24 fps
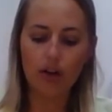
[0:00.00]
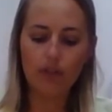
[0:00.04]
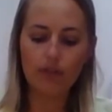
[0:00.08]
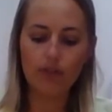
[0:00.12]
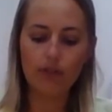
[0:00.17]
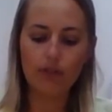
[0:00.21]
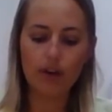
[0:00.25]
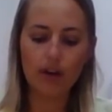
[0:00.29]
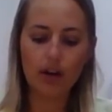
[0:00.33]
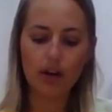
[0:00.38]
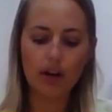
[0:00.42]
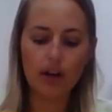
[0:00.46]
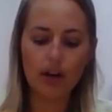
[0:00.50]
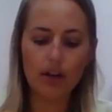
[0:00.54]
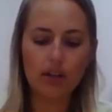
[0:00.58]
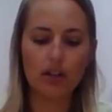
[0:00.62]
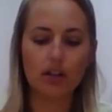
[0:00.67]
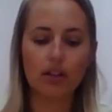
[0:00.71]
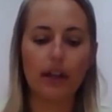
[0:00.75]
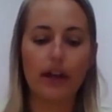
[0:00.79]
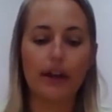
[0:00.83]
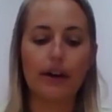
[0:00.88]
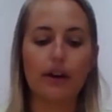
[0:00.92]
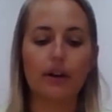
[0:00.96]
the letter
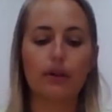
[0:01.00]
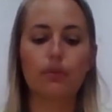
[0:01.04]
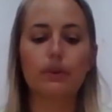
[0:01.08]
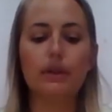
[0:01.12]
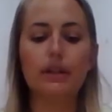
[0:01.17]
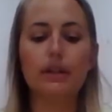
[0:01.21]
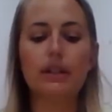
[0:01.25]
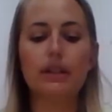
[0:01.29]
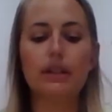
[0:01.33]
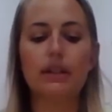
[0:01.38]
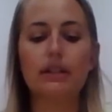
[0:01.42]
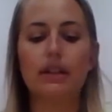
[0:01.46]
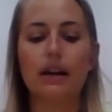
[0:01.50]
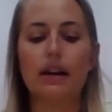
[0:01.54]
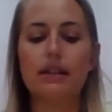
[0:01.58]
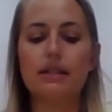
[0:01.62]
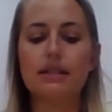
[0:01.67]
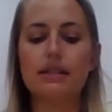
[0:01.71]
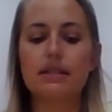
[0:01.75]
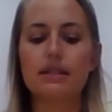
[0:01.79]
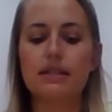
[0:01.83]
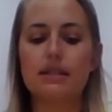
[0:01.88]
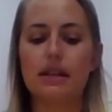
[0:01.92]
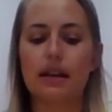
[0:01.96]
really does
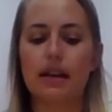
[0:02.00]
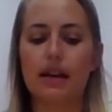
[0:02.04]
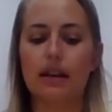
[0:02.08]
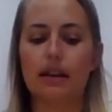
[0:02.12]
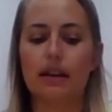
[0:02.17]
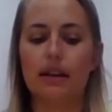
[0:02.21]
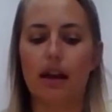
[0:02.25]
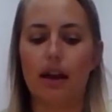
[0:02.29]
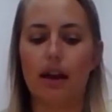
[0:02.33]
stand out.